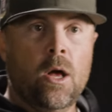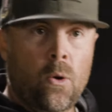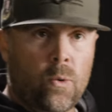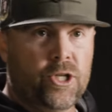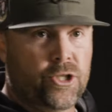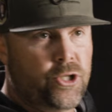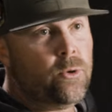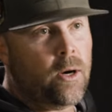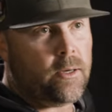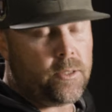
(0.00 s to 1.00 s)
which is
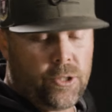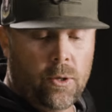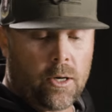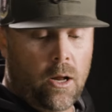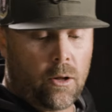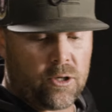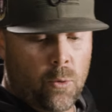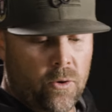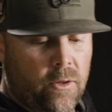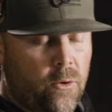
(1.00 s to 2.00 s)
$200
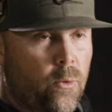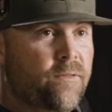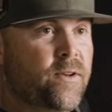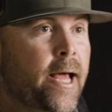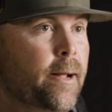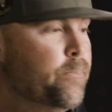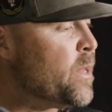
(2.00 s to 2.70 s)
more than the Roughneck,